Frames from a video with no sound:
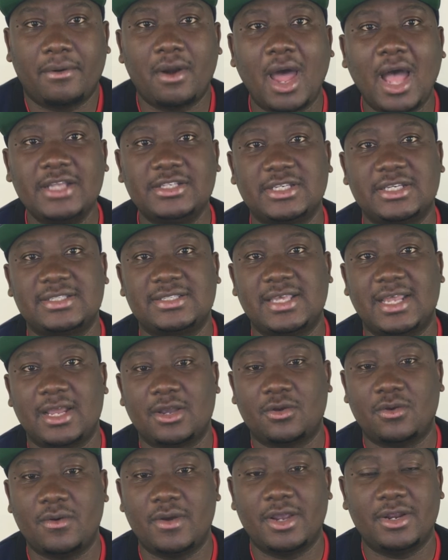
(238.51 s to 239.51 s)
projects that
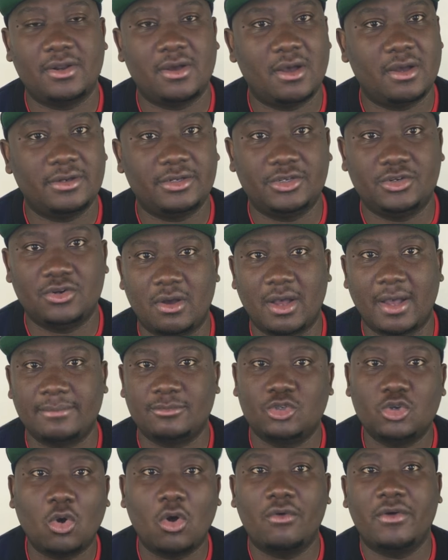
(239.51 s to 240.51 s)
are going on.
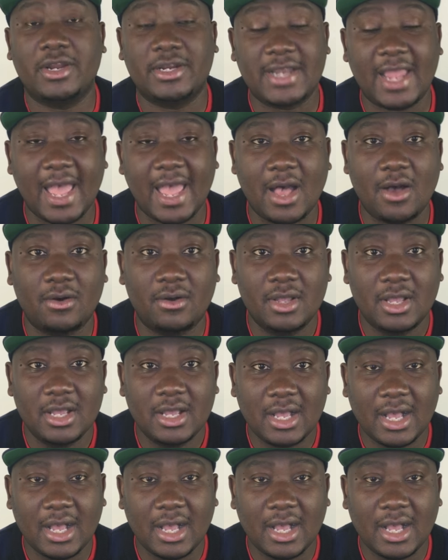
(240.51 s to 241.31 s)
I'm touring now.